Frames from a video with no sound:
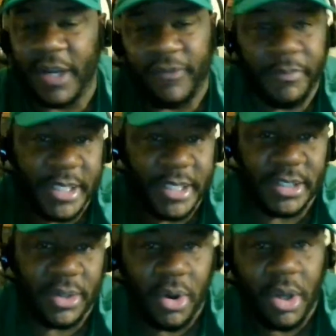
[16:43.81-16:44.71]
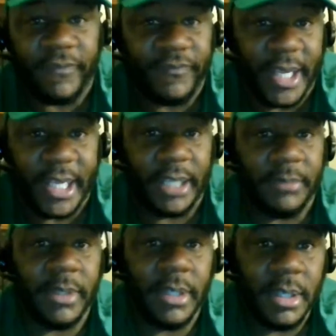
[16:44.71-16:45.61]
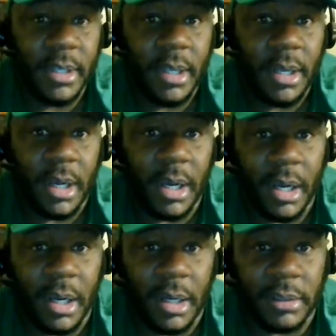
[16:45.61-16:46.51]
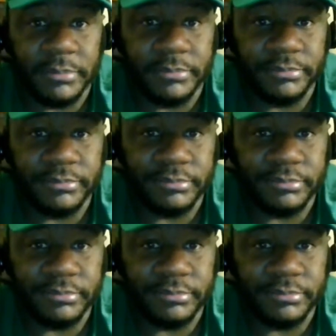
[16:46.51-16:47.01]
I've never been to the Hall of Fame um,